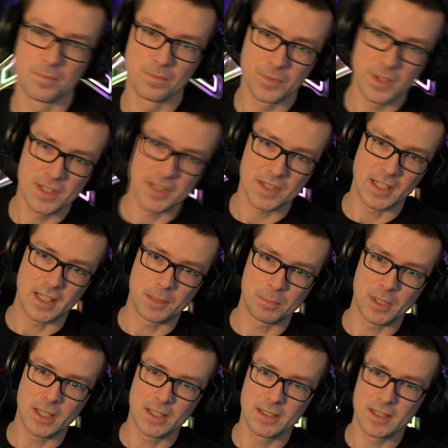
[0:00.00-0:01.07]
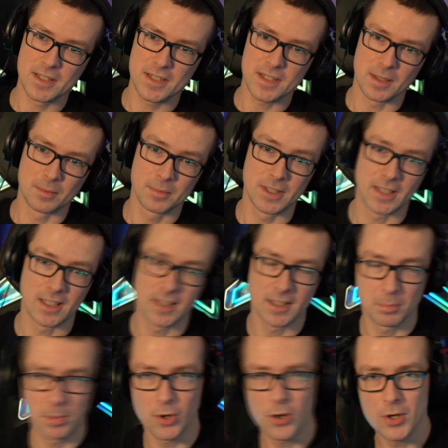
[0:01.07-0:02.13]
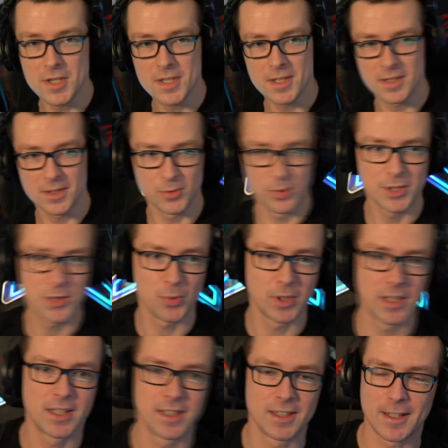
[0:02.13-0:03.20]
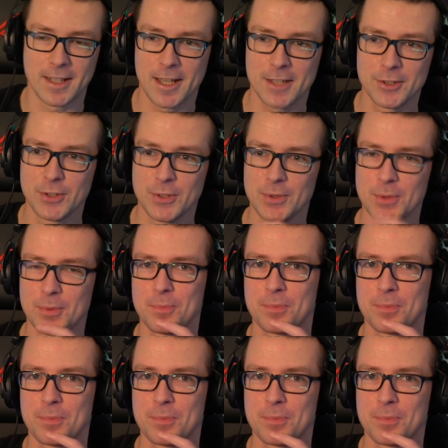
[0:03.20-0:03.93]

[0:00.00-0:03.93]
Sneak peek, there's something in the box which we're gonna get to.